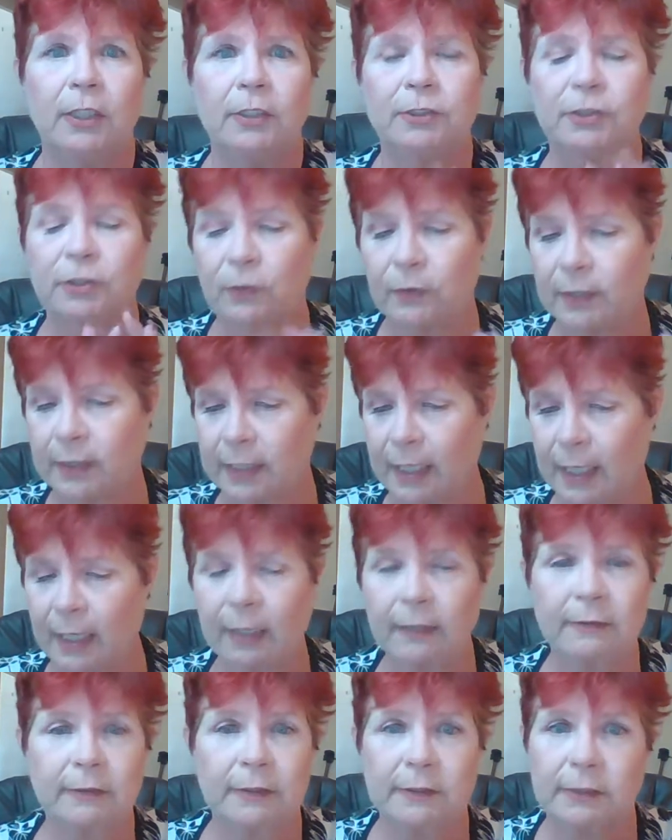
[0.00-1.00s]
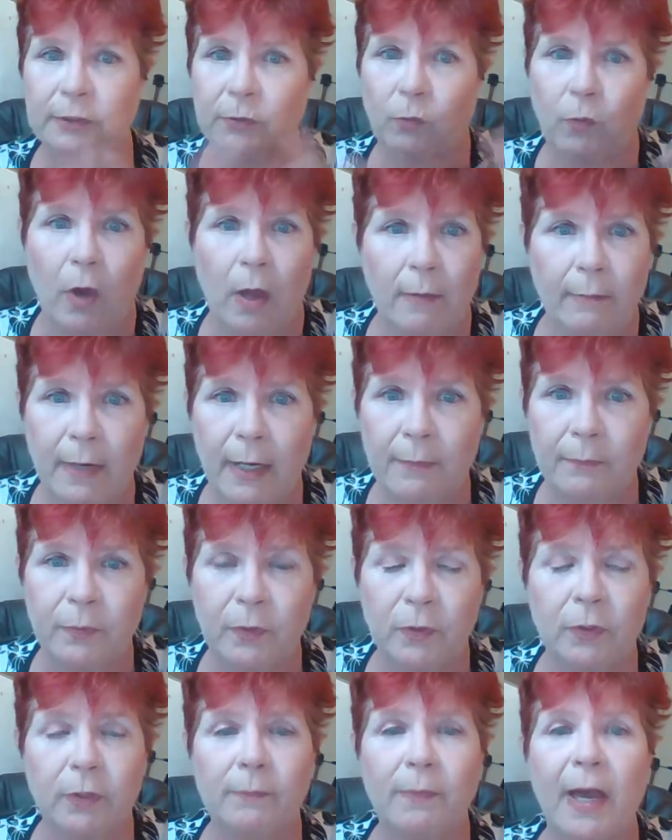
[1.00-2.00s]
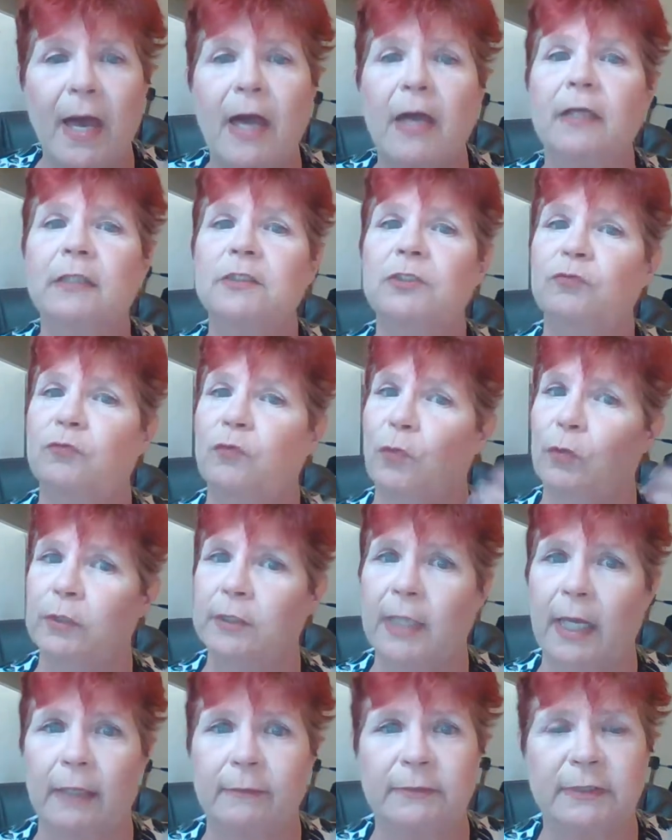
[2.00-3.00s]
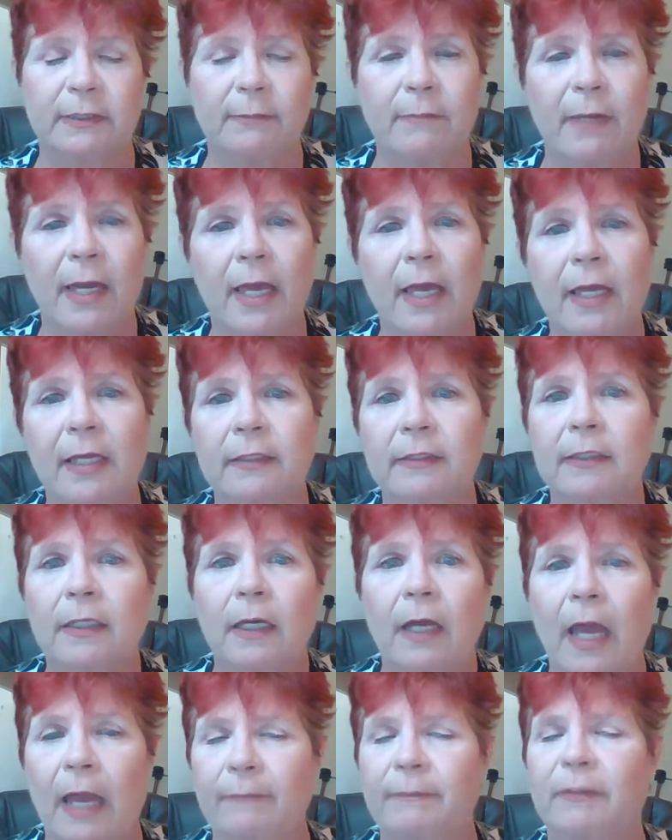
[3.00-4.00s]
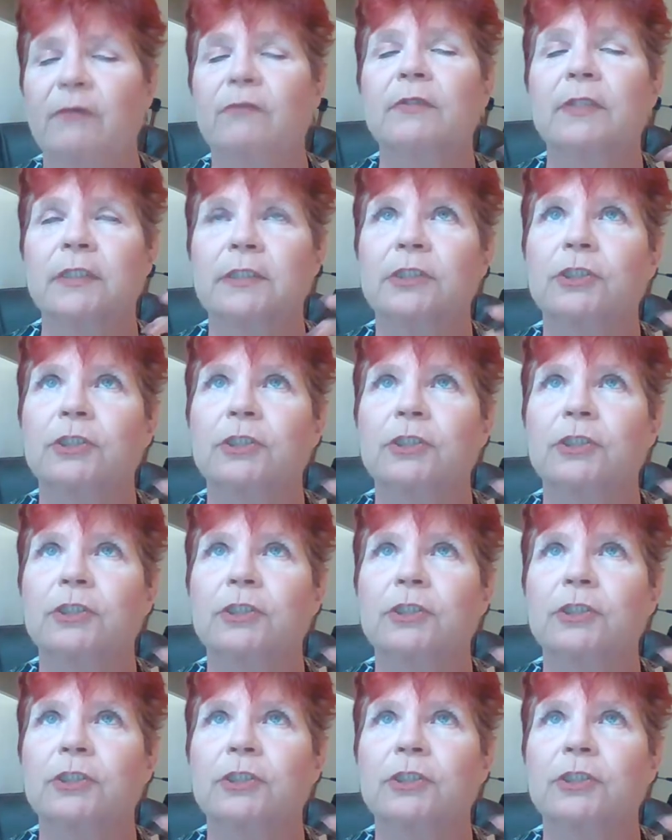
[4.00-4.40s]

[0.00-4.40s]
So again, it's a Walmart beauty box, four times a year, $5